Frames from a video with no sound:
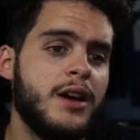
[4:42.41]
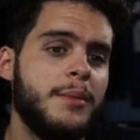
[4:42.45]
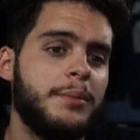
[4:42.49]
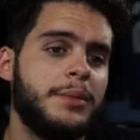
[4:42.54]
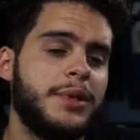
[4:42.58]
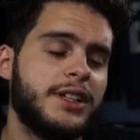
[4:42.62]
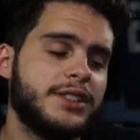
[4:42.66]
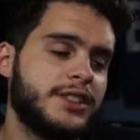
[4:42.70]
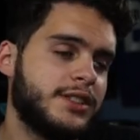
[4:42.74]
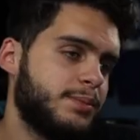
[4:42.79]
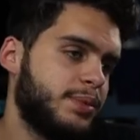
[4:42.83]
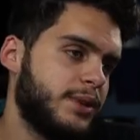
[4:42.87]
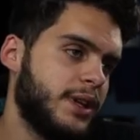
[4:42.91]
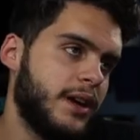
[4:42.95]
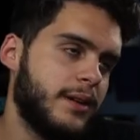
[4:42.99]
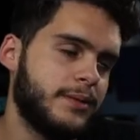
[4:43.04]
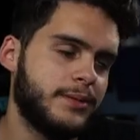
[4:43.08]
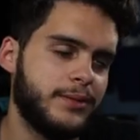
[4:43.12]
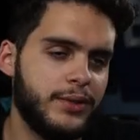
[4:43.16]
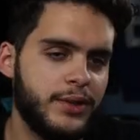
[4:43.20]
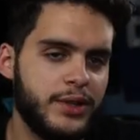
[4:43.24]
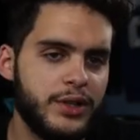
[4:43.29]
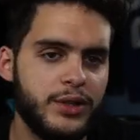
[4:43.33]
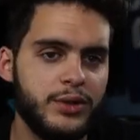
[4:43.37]
Plus the
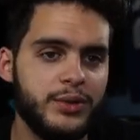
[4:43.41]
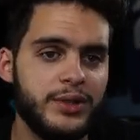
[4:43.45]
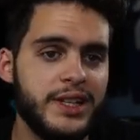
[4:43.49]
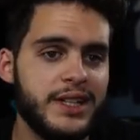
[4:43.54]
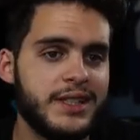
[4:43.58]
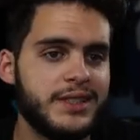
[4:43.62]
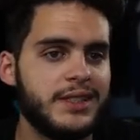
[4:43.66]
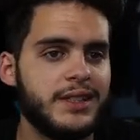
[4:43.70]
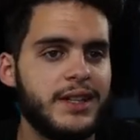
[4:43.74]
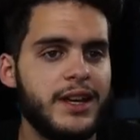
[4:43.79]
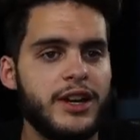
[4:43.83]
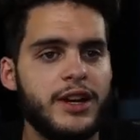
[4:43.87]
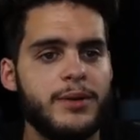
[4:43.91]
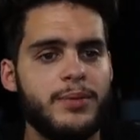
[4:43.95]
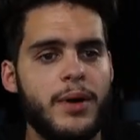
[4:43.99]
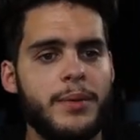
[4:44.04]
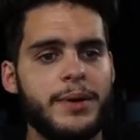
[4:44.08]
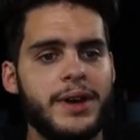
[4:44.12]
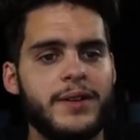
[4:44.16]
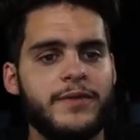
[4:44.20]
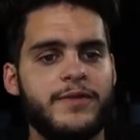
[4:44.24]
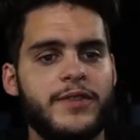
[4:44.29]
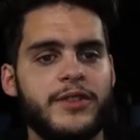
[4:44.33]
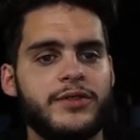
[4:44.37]
playoffs, you can do decent there. You can probably
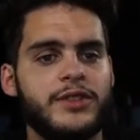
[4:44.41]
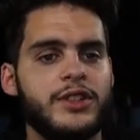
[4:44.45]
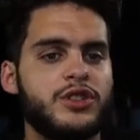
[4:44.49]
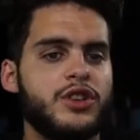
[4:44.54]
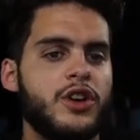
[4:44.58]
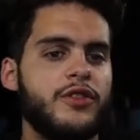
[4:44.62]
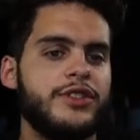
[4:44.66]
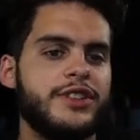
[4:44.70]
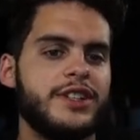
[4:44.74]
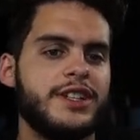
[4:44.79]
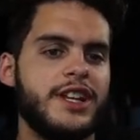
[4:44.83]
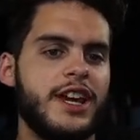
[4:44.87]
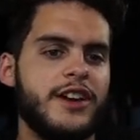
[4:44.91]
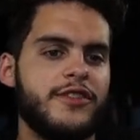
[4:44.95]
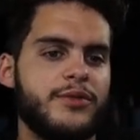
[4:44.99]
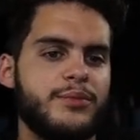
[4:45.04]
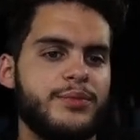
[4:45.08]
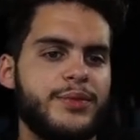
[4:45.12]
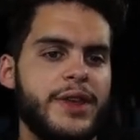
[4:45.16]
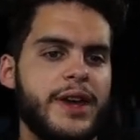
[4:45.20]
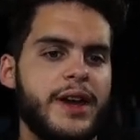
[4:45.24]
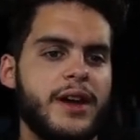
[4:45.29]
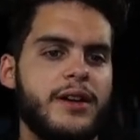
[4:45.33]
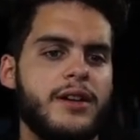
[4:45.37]
get fifty trophies a day
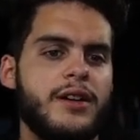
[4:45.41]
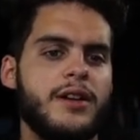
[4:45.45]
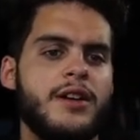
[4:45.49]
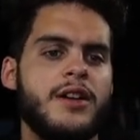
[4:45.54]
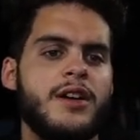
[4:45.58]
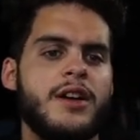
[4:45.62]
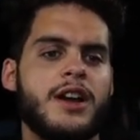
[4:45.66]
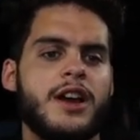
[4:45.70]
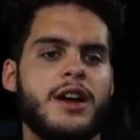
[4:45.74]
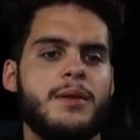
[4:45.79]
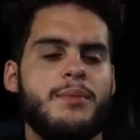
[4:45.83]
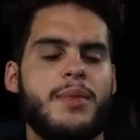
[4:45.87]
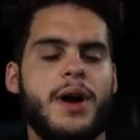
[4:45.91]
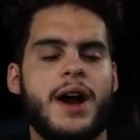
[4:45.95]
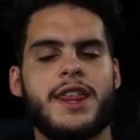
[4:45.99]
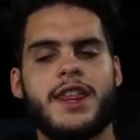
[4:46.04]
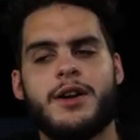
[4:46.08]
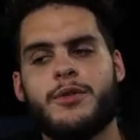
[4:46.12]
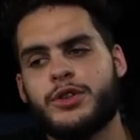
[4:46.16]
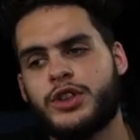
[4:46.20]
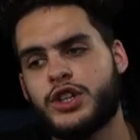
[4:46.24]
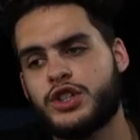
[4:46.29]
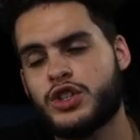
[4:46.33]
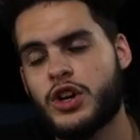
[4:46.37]
from there. Combine that
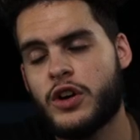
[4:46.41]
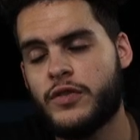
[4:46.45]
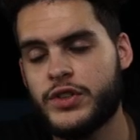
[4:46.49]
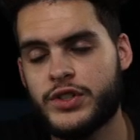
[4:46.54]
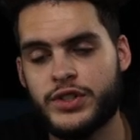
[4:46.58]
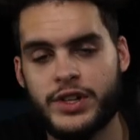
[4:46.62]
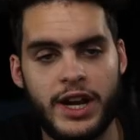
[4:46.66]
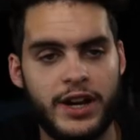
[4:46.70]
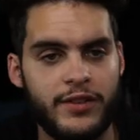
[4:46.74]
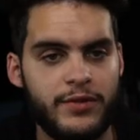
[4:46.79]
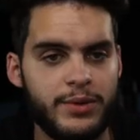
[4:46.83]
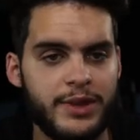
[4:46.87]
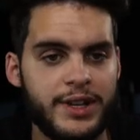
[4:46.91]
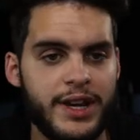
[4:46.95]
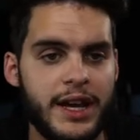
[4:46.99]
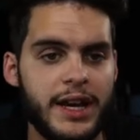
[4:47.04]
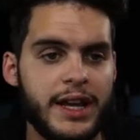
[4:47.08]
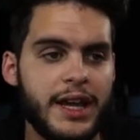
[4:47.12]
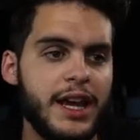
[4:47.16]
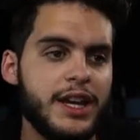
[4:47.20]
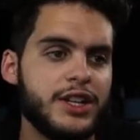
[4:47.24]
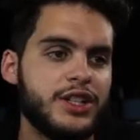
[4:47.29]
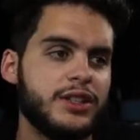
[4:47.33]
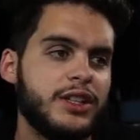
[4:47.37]
with the trophies you're getting from the
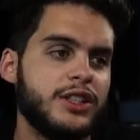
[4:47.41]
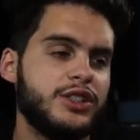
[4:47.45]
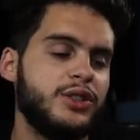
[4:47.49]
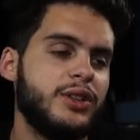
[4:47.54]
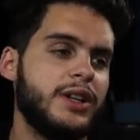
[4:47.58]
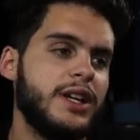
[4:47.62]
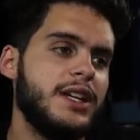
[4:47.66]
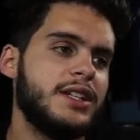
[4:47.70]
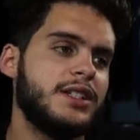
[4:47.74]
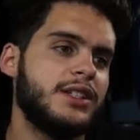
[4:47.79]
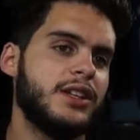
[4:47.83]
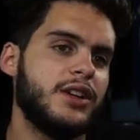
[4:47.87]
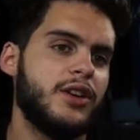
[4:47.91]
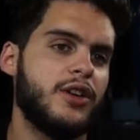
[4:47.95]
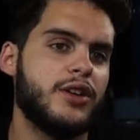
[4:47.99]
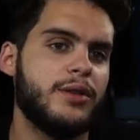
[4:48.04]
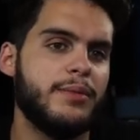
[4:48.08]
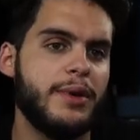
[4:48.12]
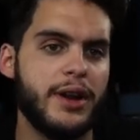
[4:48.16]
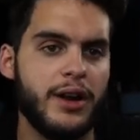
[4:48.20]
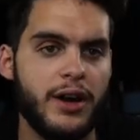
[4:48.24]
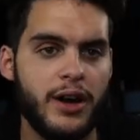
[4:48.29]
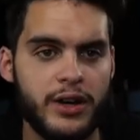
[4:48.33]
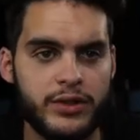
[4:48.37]
dedication list. You can easily earn
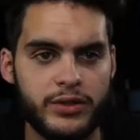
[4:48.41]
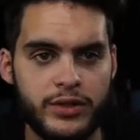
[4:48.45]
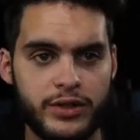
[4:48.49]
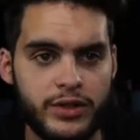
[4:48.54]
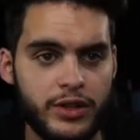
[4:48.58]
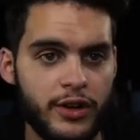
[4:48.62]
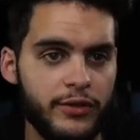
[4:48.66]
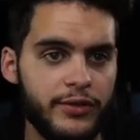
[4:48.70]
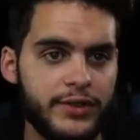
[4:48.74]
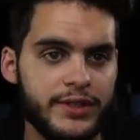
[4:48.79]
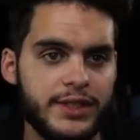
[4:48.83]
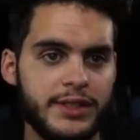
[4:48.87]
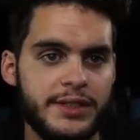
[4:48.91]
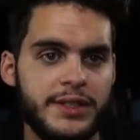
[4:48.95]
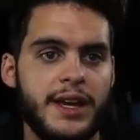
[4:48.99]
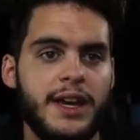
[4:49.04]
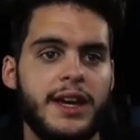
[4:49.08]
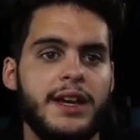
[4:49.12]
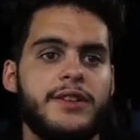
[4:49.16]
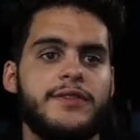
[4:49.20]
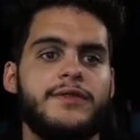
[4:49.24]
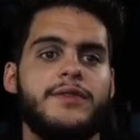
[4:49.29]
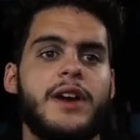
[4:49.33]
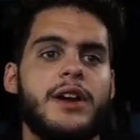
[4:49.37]
about one hundred trophies a
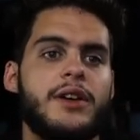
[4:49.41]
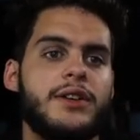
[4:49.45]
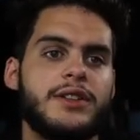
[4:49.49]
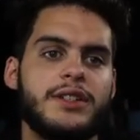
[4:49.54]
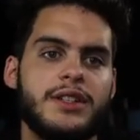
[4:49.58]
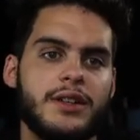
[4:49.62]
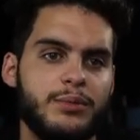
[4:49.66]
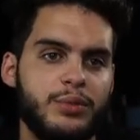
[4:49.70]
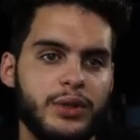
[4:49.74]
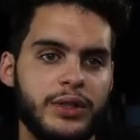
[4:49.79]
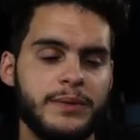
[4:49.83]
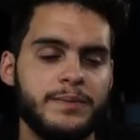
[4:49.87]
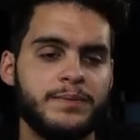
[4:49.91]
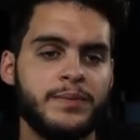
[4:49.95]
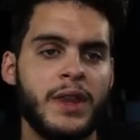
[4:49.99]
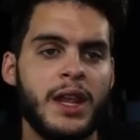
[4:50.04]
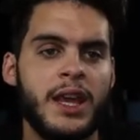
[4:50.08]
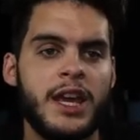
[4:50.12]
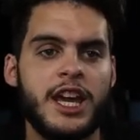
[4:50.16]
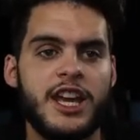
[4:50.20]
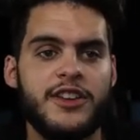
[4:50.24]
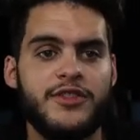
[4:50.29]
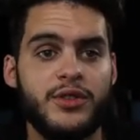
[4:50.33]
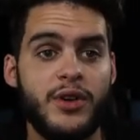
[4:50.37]
day, very simply,
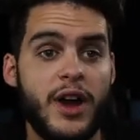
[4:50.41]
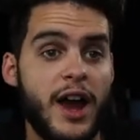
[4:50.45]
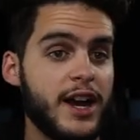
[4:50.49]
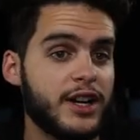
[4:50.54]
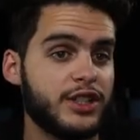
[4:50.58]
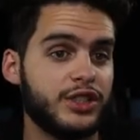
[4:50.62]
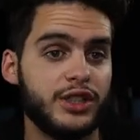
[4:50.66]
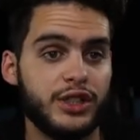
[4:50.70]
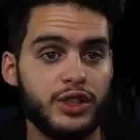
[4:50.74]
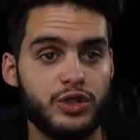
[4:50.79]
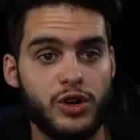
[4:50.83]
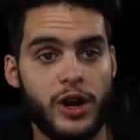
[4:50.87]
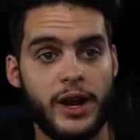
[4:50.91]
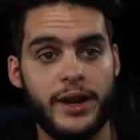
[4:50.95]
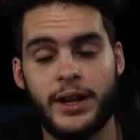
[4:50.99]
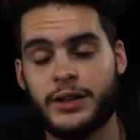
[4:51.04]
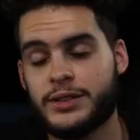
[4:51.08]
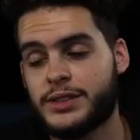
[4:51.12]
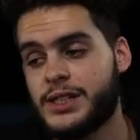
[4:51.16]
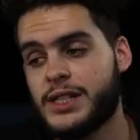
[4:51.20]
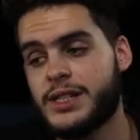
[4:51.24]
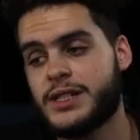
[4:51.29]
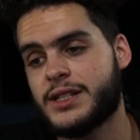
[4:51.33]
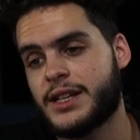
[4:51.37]
if you actually grind
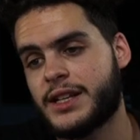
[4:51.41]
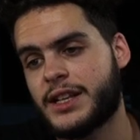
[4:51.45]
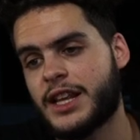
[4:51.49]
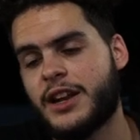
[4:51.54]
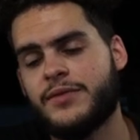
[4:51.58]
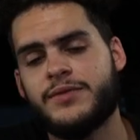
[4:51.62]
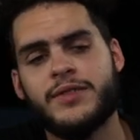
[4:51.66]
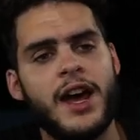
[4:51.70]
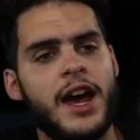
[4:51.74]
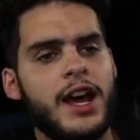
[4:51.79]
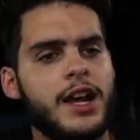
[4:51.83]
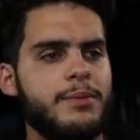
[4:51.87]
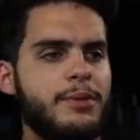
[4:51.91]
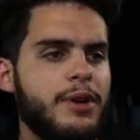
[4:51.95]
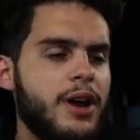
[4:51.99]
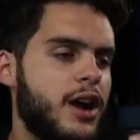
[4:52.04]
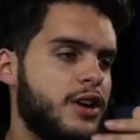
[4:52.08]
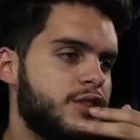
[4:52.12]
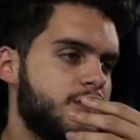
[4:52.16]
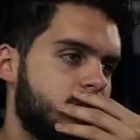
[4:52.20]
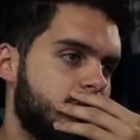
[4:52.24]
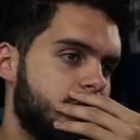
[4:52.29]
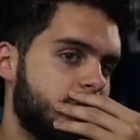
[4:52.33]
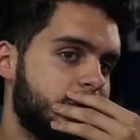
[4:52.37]
out season like that. If not, it could be one
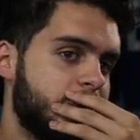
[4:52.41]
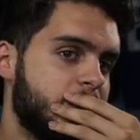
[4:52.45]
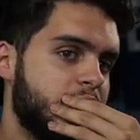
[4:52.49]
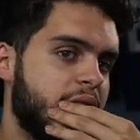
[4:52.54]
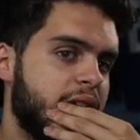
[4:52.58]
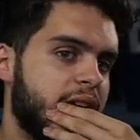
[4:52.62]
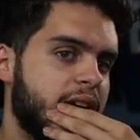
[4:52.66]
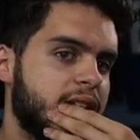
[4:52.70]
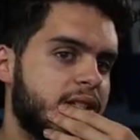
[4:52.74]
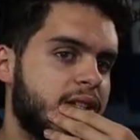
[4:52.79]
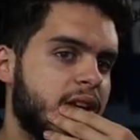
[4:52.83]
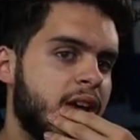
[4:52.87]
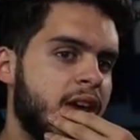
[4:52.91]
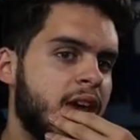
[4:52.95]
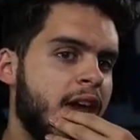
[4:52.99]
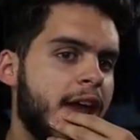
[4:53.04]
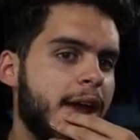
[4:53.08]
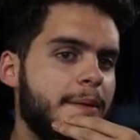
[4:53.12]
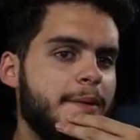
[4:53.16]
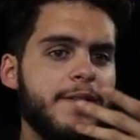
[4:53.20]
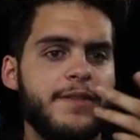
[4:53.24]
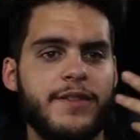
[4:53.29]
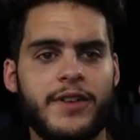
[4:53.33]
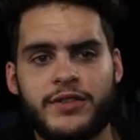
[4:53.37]
hundred every two days, it
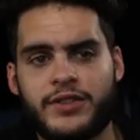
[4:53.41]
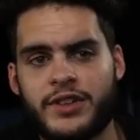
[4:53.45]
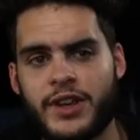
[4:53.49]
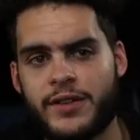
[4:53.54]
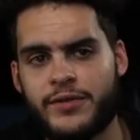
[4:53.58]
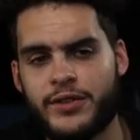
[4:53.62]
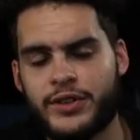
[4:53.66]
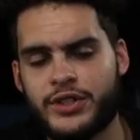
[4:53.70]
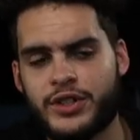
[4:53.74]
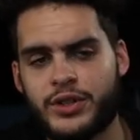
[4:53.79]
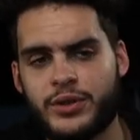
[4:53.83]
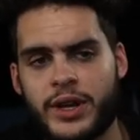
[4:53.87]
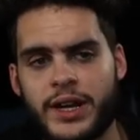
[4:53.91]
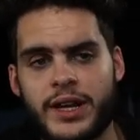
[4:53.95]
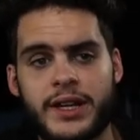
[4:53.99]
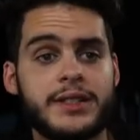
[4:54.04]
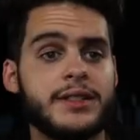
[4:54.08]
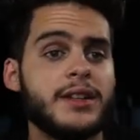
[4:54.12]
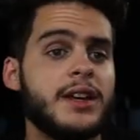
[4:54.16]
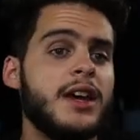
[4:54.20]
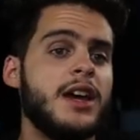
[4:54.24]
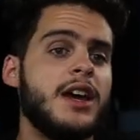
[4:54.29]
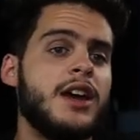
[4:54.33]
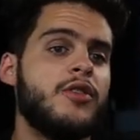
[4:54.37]
could be fifty every two
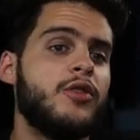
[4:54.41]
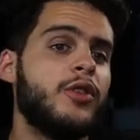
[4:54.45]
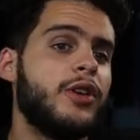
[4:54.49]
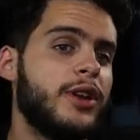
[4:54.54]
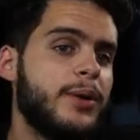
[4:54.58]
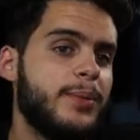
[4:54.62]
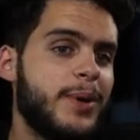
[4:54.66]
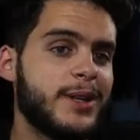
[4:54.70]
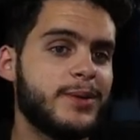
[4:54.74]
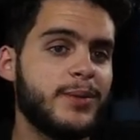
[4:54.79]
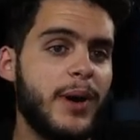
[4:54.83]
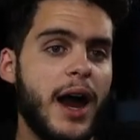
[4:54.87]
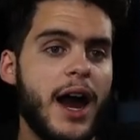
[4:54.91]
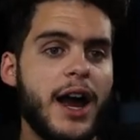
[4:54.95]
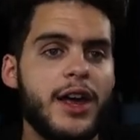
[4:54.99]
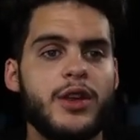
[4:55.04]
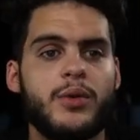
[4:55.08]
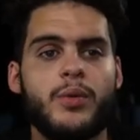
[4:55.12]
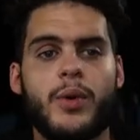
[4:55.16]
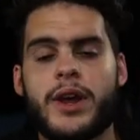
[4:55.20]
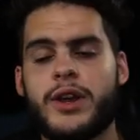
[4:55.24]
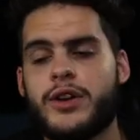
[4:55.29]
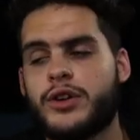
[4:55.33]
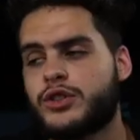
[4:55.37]
days. It really depends, but
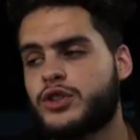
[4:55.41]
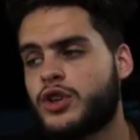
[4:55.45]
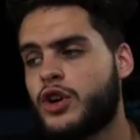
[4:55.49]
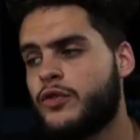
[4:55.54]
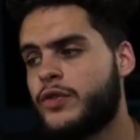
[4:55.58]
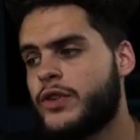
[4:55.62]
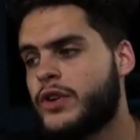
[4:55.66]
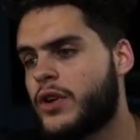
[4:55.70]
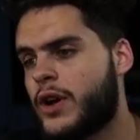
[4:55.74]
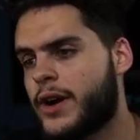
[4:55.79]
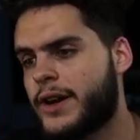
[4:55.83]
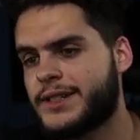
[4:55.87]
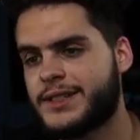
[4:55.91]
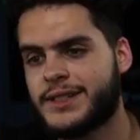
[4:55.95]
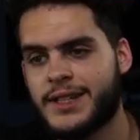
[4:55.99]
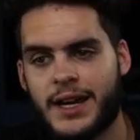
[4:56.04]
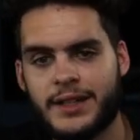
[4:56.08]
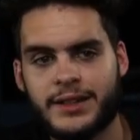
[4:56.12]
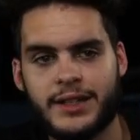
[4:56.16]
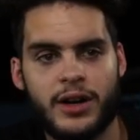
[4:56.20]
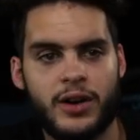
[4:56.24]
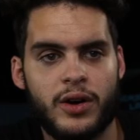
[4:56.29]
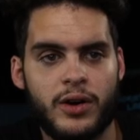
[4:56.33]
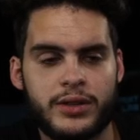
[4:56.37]
either way, your trophy grind is
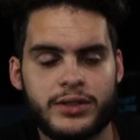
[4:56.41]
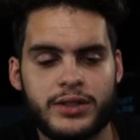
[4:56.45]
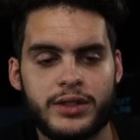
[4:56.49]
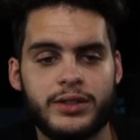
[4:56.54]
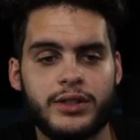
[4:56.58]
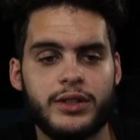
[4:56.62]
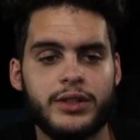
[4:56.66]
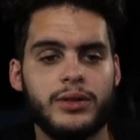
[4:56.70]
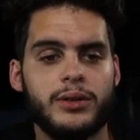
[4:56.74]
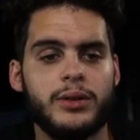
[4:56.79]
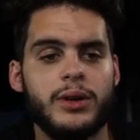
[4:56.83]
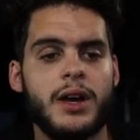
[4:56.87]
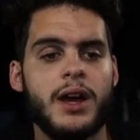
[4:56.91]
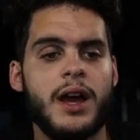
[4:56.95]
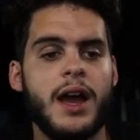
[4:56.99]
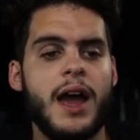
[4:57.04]
not that hard to do.